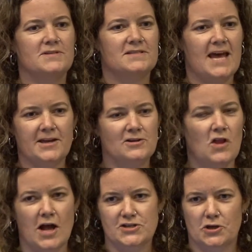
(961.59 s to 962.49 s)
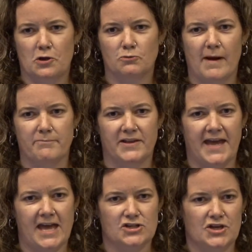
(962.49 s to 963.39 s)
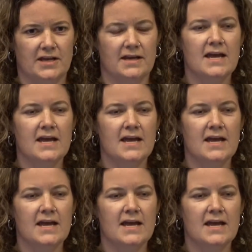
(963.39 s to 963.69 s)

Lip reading: technological replication.